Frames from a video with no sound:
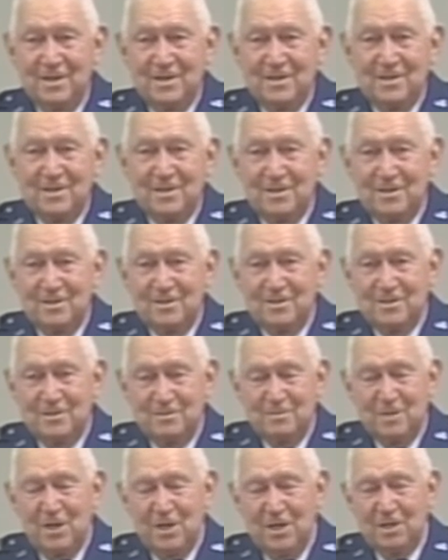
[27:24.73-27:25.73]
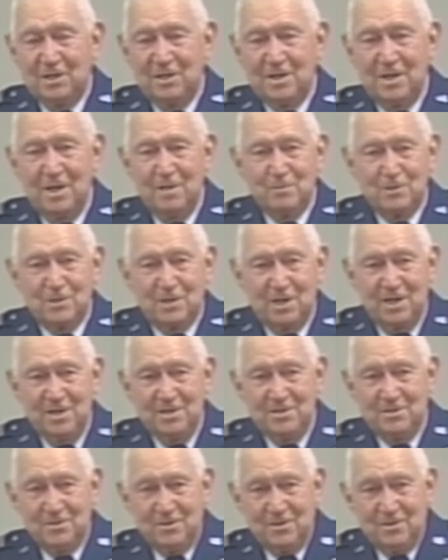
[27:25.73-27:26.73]
Uh, my nickname was
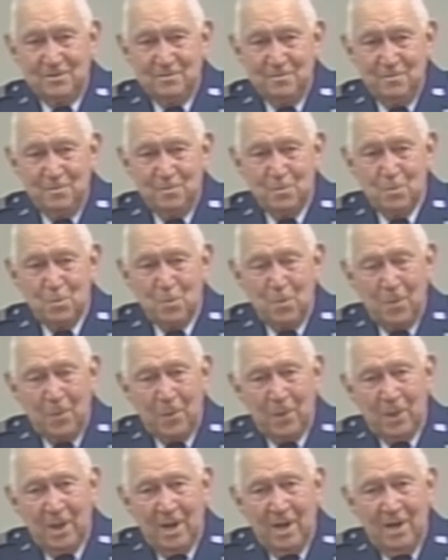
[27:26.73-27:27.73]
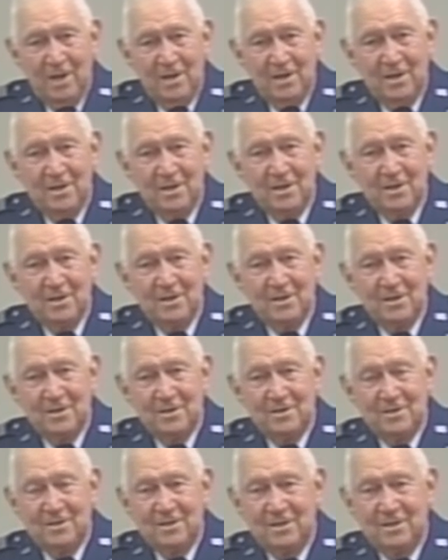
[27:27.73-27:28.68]
Cajun, and uh,